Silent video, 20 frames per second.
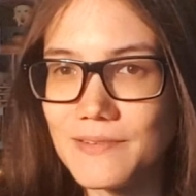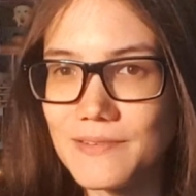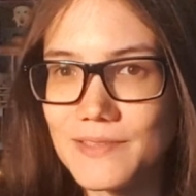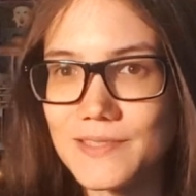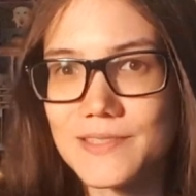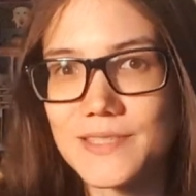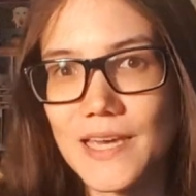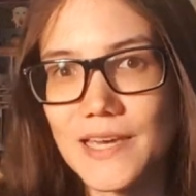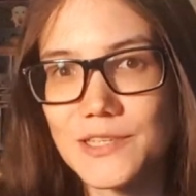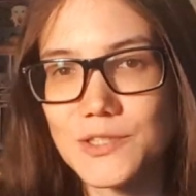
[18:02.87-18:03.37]

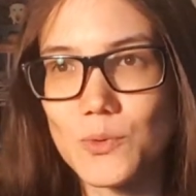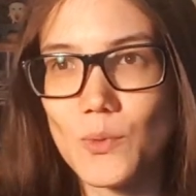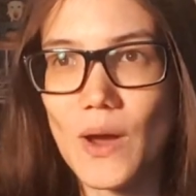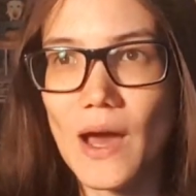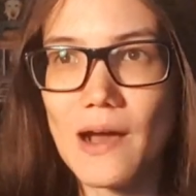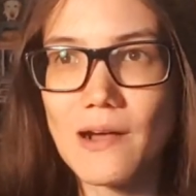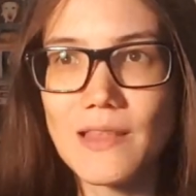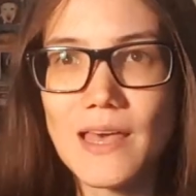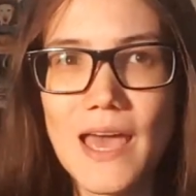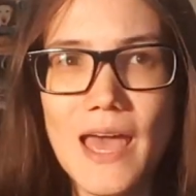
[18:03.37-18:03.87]
because it takes a
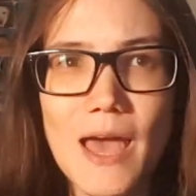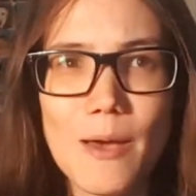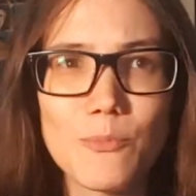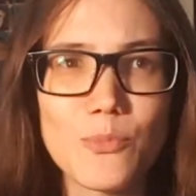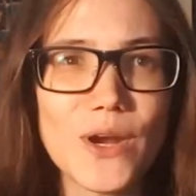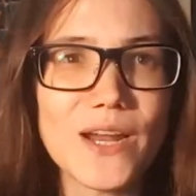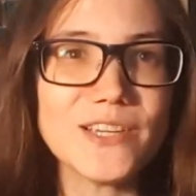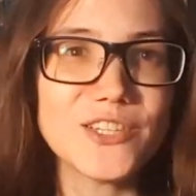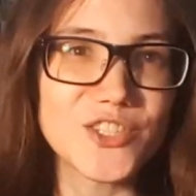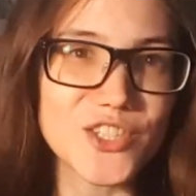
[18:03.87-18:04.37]
while,
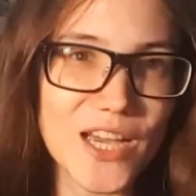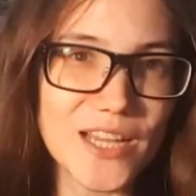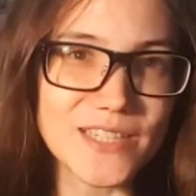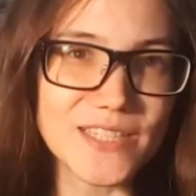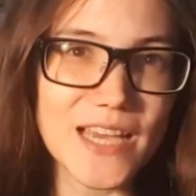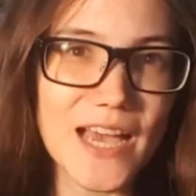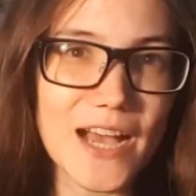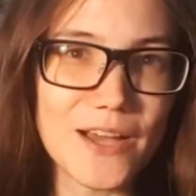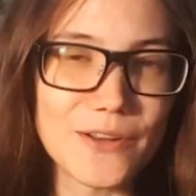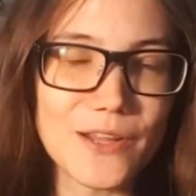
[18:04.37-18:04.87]
press shut
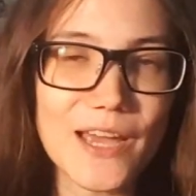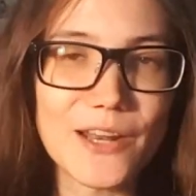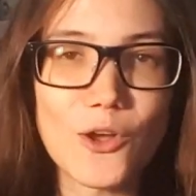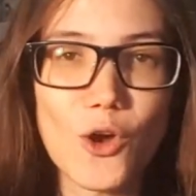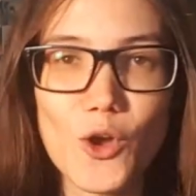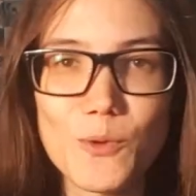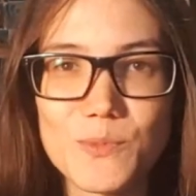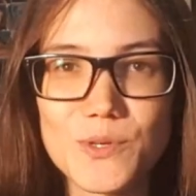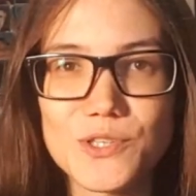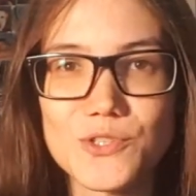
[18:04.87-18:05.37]
down and
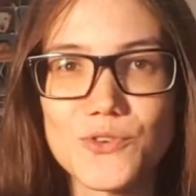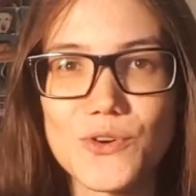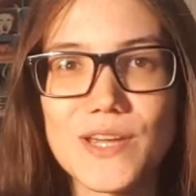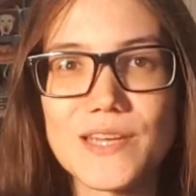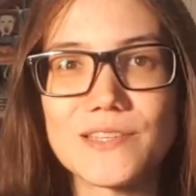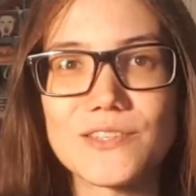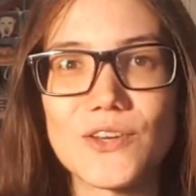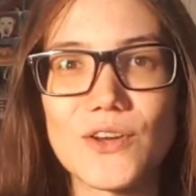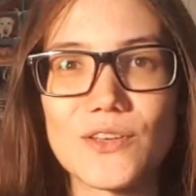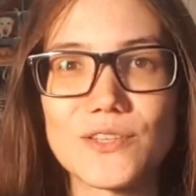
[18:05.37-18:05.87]
hope the
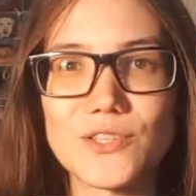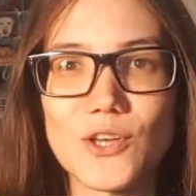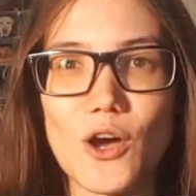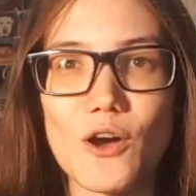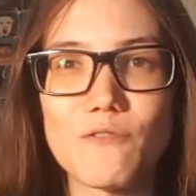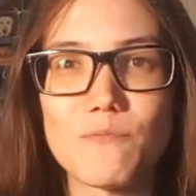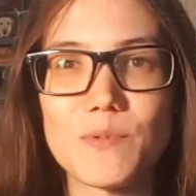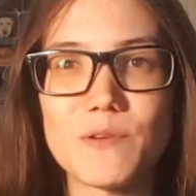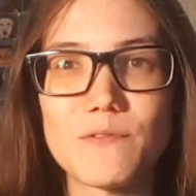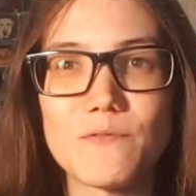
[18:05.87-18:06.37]
screen turns
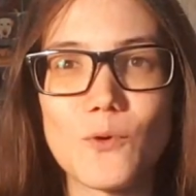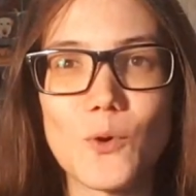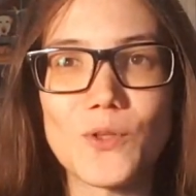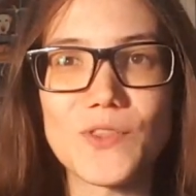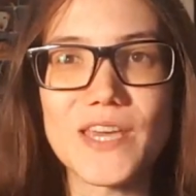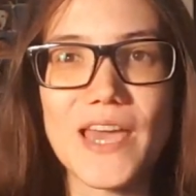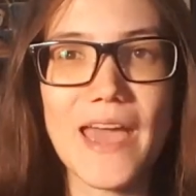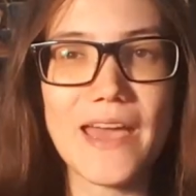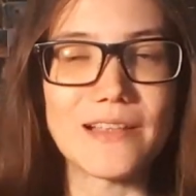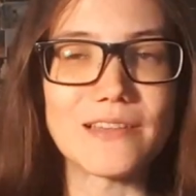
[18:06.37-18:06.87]
off before
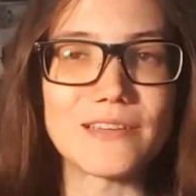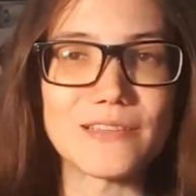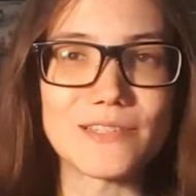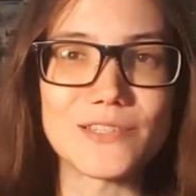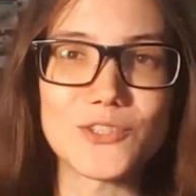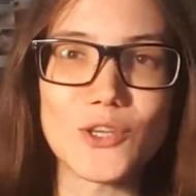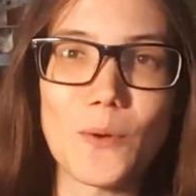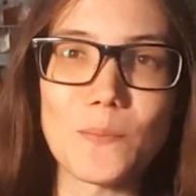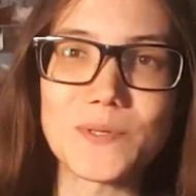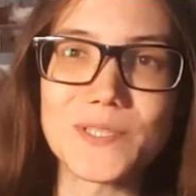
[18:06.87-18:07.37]
the Alien
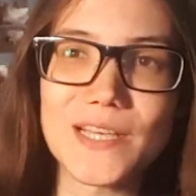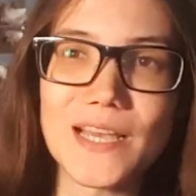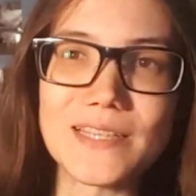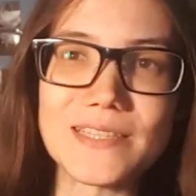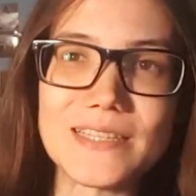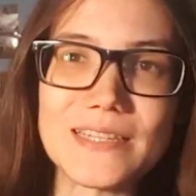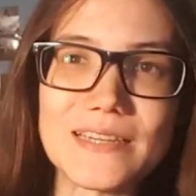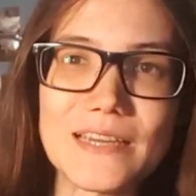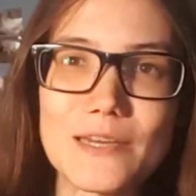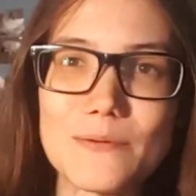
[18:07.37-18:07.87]
stops
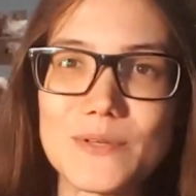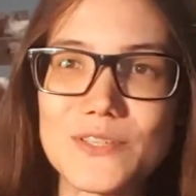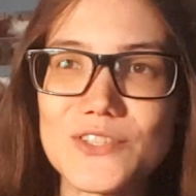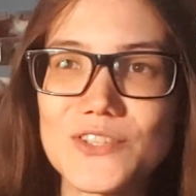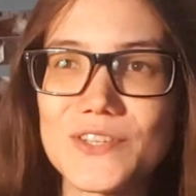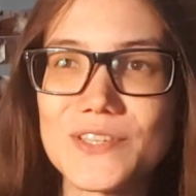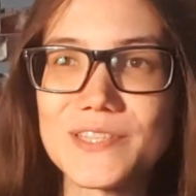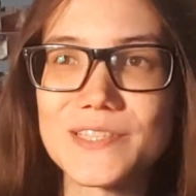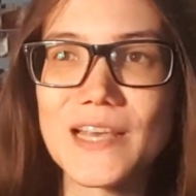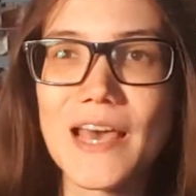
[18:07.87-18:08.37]
sending
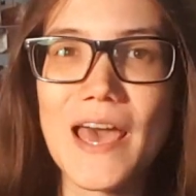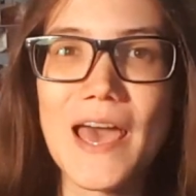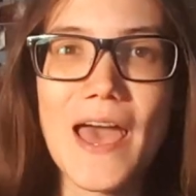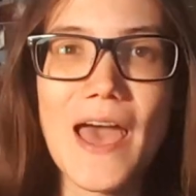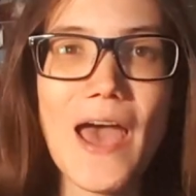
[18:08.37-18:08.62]
images.